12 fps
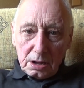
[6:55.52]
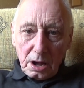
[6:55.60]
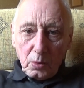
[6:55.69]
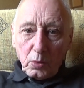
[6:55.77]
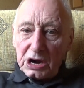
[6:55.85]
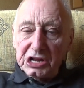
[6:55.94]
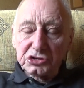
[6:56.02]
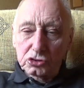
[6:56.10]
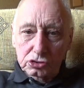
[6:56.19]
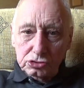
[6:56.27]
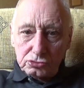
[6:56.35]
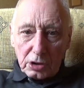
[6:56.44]
and when it
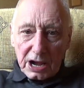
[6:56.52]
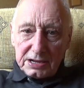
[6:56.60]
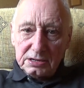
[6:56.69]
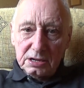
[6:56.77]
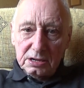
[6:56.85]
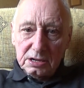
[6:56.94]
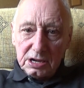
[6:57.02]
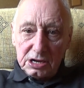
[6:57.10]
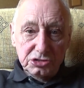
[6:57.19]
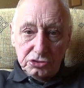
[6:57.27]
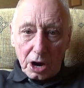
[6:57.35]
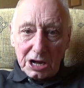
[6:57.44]
doesn't rain, it
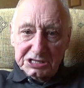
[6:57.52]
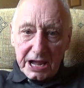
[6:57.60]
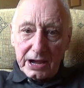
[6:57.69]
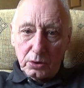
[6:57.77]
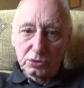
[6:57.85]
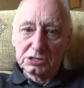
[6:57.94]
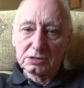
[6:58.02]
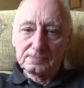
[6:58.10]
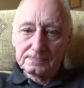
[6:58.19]
dries out.